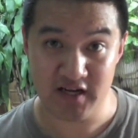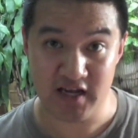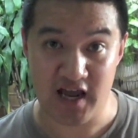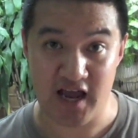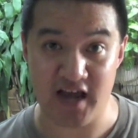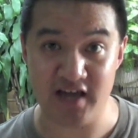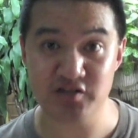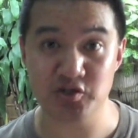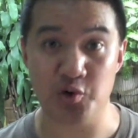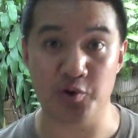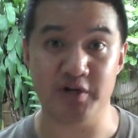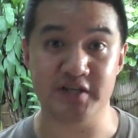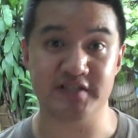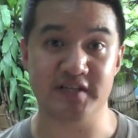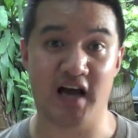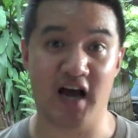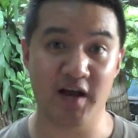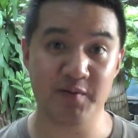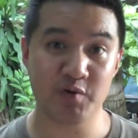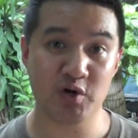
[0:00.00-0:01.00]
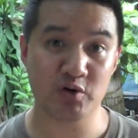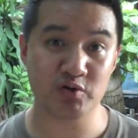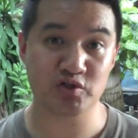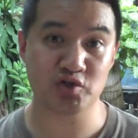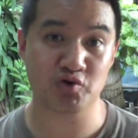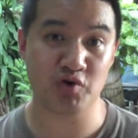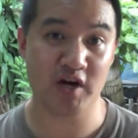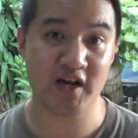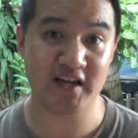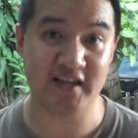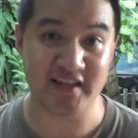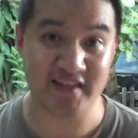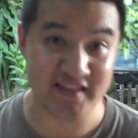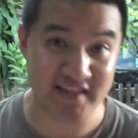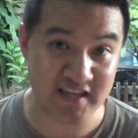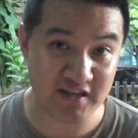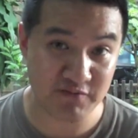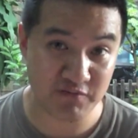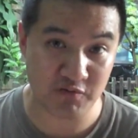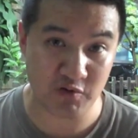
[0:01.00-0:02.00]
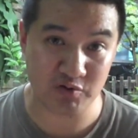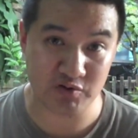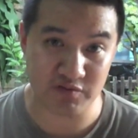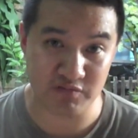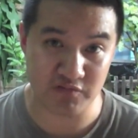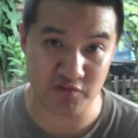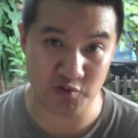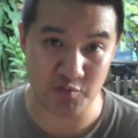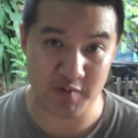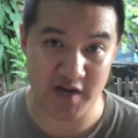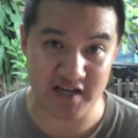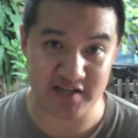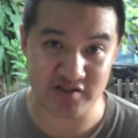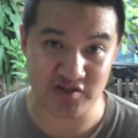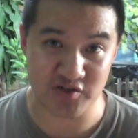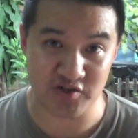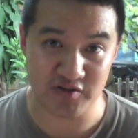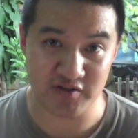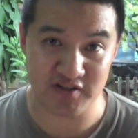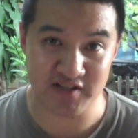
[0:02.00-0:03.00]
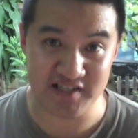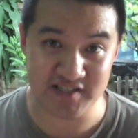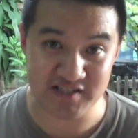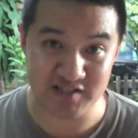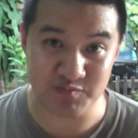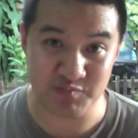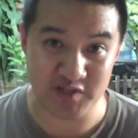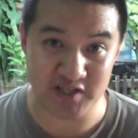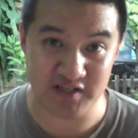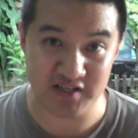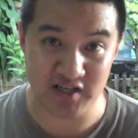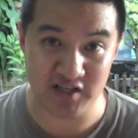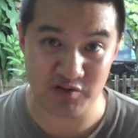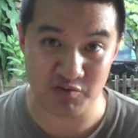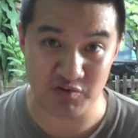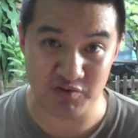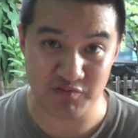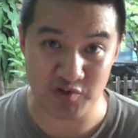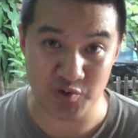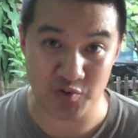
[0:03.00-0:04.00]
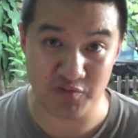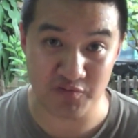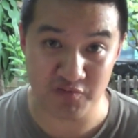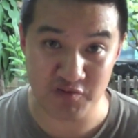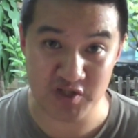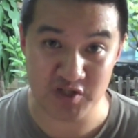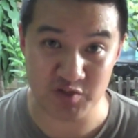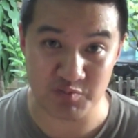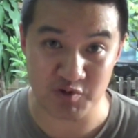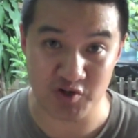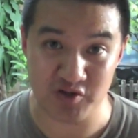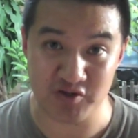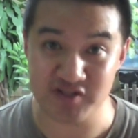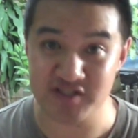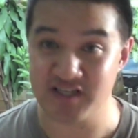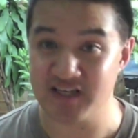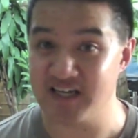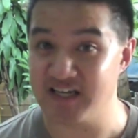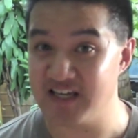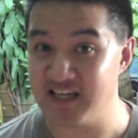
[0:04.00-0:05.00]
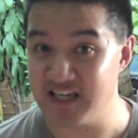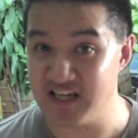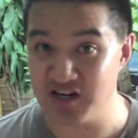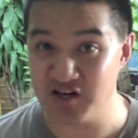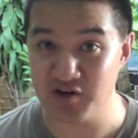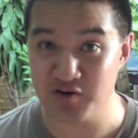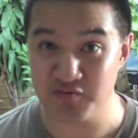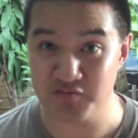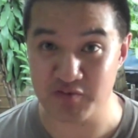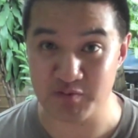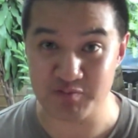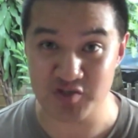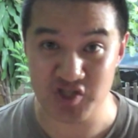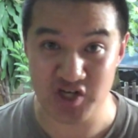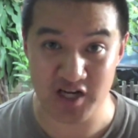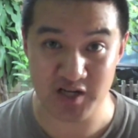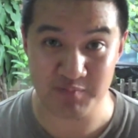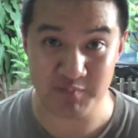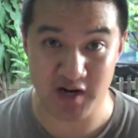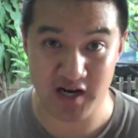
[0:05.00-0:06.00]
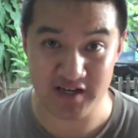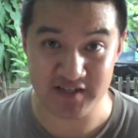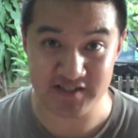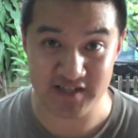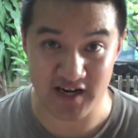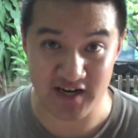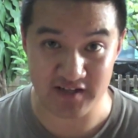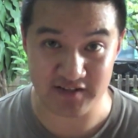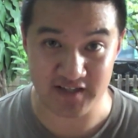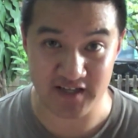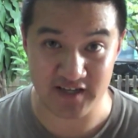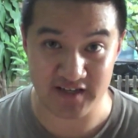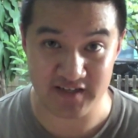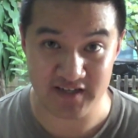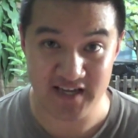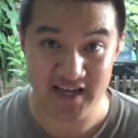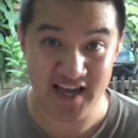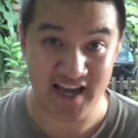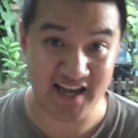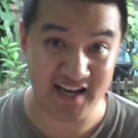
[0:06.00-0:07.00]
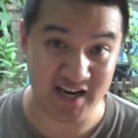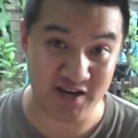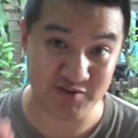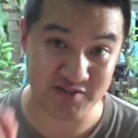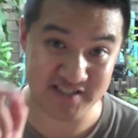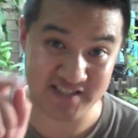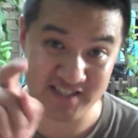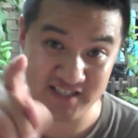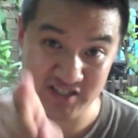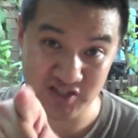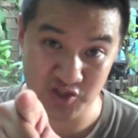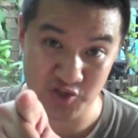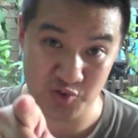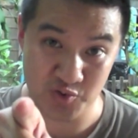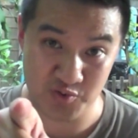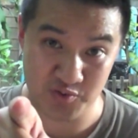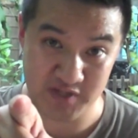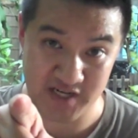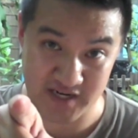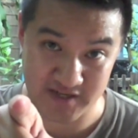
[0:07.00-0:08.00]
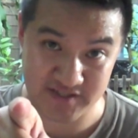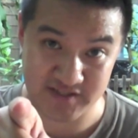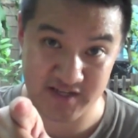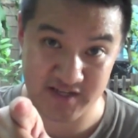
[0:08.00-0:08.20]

As always, I'm your host Greg, the Frozen Food Master. This has been another review of Freezerburns here from Chiang Mai, Thailand, and I'll see you next